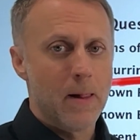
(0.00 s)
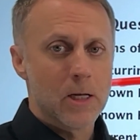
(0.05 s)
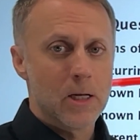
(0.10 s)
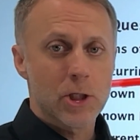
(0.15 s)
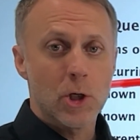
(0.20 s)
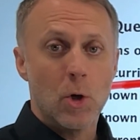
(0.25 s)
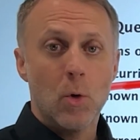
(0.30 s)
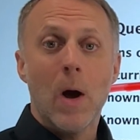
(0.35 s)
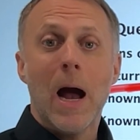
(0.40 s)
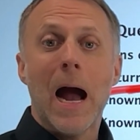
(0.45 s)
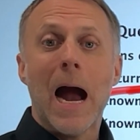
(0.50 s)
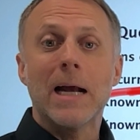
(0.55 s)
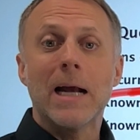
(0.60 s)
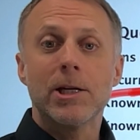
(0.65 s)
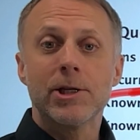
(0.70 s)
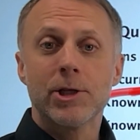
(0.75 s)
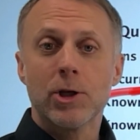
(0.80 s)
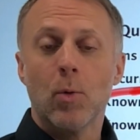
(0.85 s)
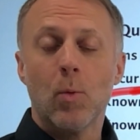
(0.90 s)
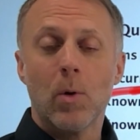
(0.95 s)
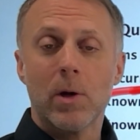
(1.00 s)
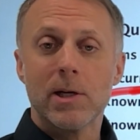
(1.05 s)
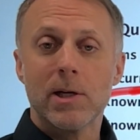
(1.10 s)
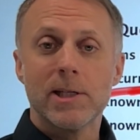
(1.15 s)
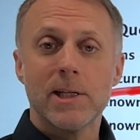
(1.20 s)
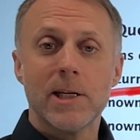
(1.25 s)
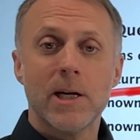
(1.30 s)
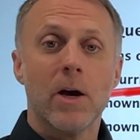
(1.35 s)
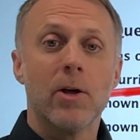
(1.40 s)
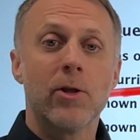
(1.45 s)
So I just don't want to
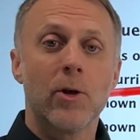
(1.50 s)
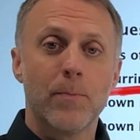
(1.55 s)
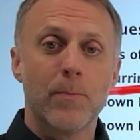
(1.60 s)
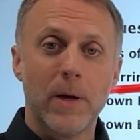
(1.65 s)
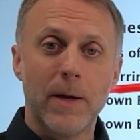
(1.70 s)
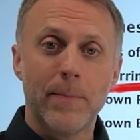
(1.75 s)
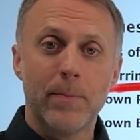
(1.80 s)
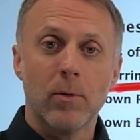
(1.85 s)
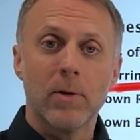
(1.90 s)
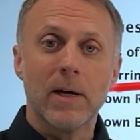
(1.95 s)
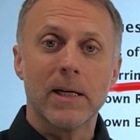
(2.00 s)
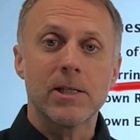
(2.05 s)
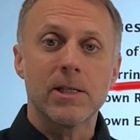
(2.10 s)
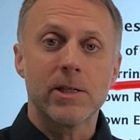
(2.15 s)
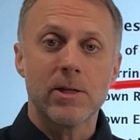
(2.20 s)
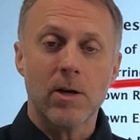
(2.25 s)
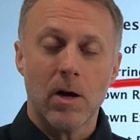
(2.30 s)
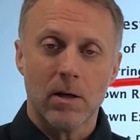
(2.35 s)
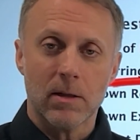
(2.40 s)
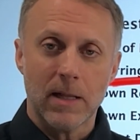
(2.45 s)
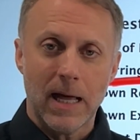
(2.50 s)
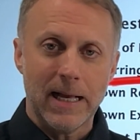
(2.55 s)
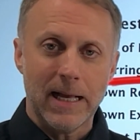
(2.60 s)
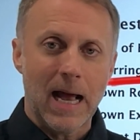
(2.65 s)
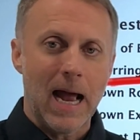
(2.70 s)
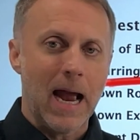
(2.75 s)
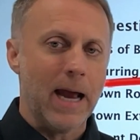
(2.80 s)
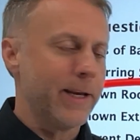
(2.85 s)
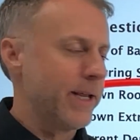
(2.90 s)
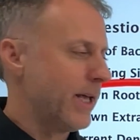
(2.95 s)
see other people get stuck like
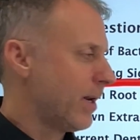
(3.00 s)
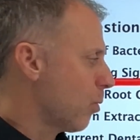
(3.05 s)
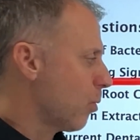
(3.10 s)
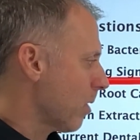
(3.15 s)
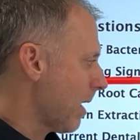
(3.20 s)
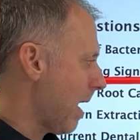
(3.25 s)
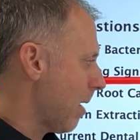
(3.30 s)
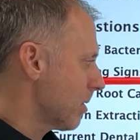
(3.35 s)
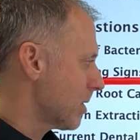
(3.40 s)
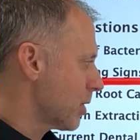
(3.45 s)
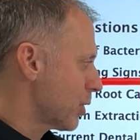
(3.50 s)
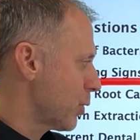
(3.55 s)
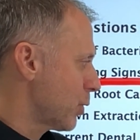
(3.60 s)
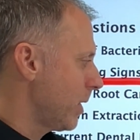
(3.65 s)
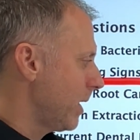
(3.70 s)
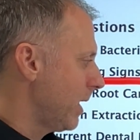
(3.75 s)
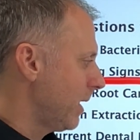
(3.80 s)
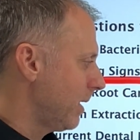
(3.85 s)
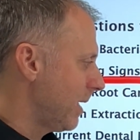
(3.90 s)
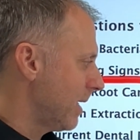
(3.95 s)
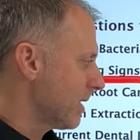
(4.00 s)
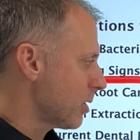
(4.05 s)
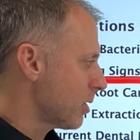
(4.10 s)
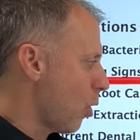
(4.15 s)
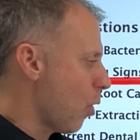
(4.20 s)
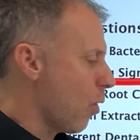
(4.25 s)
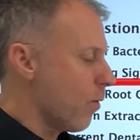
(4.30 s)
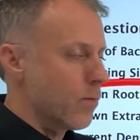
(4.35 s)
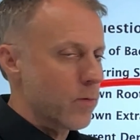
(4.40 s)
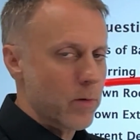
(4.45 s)
I did, where I was treating this
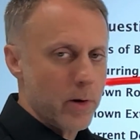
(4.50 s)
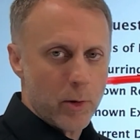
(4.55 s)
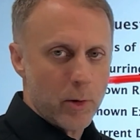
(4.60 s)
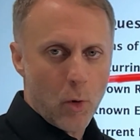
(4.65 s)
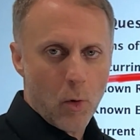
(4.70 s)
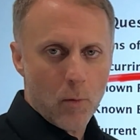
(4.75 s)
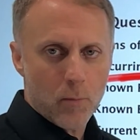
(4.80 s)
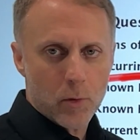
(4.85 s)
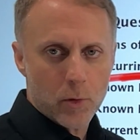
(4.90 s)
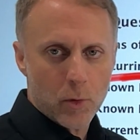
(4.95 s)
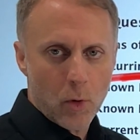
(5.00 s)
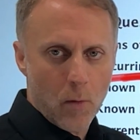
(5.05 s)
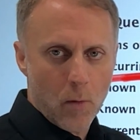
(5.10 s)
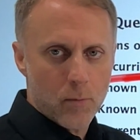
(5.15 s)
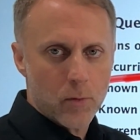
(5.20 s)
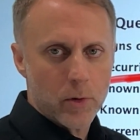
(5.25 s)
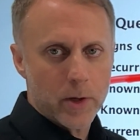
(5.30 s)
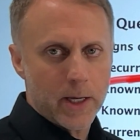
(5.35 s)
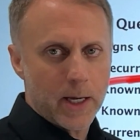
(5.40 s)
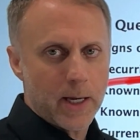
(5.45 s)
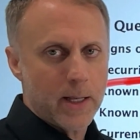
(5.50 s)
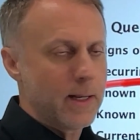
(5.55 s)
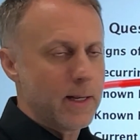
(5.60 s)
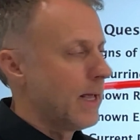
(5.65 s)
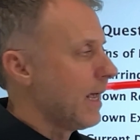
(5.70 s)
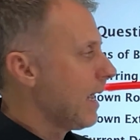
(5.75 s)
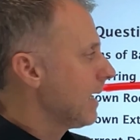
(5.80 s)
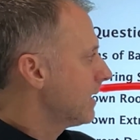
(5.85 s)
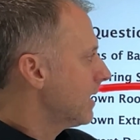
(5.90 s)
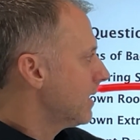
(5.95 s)
over and over and over again,
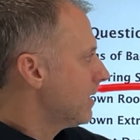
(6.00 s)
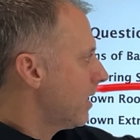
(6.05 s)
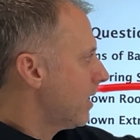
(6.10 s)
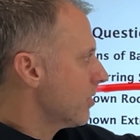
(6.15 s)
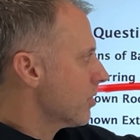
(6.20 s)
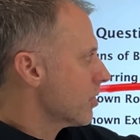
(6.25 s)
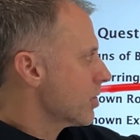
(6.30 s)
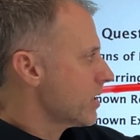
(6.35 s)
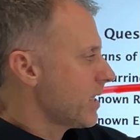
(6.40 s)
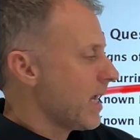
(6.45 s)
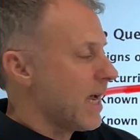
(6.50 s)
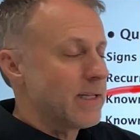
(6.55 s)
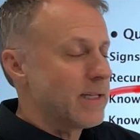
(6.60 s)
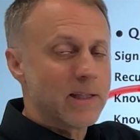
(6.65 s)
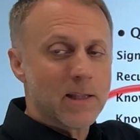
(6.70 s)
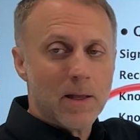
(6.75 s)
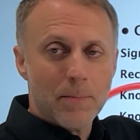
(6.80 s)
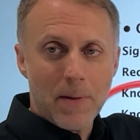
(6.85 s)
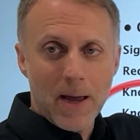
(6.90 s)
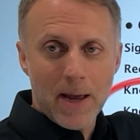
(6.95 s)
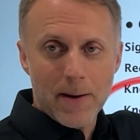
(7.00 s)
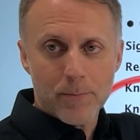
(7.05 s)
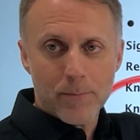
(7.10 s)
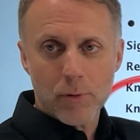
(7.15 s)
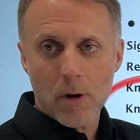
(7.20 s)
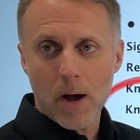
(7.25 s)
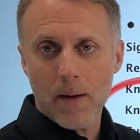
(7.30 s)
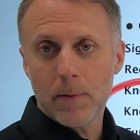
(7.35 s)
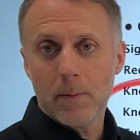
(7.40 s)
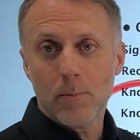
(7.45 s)
didn't understand that the main
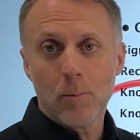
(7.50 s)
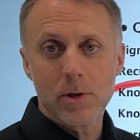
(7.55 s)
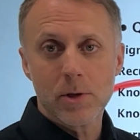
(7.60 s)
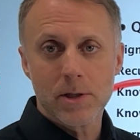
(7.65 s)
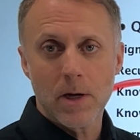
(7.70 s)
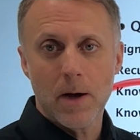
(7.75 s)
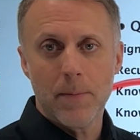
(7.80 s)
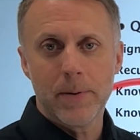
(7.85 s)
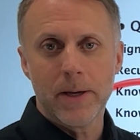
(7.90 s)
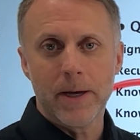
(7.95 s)
problem was up